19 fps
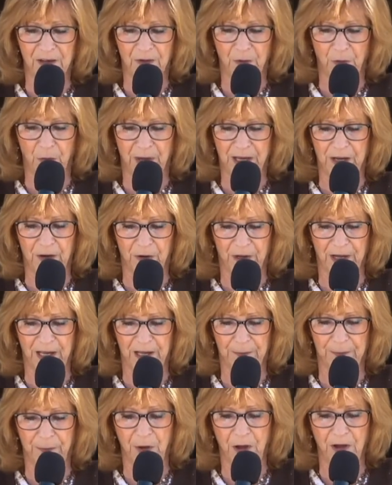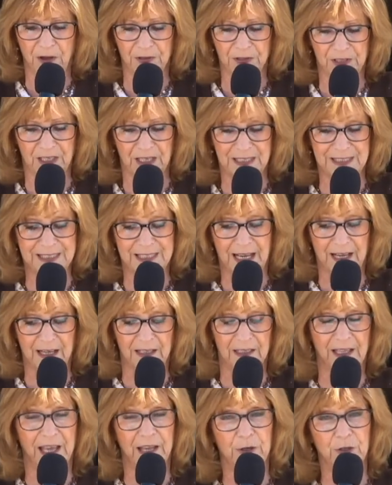We are in Paul's second
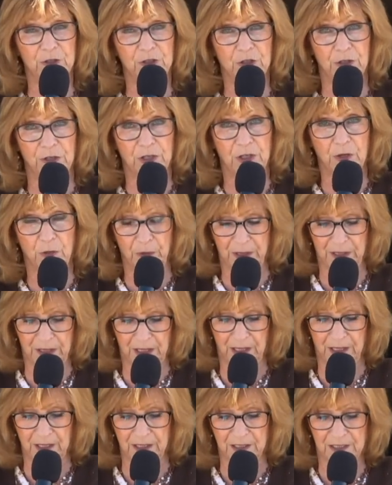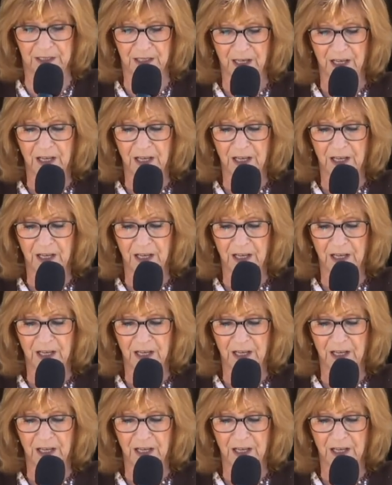letter to the Corinthians.